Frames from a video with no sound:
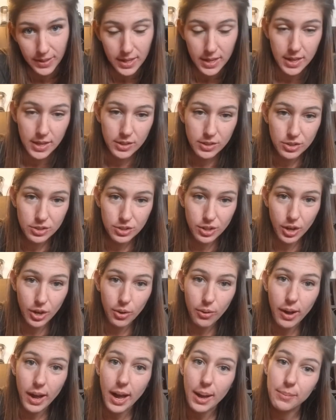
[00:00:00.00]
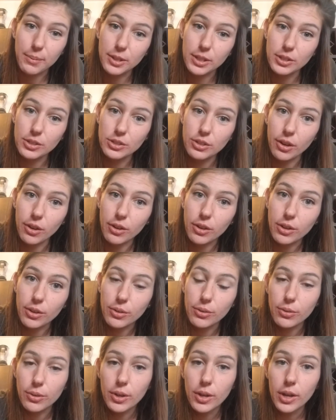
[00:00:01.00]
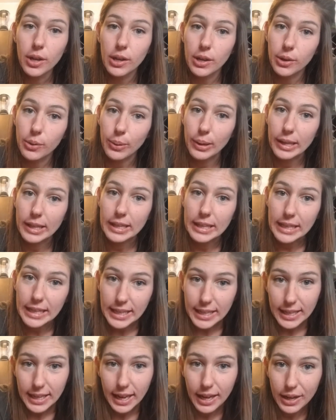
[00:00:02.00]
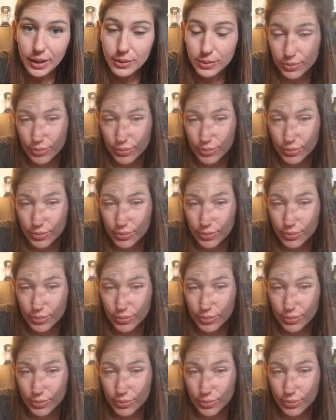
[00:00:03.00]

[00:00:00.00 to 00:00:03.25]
So I'm going to show you quickly how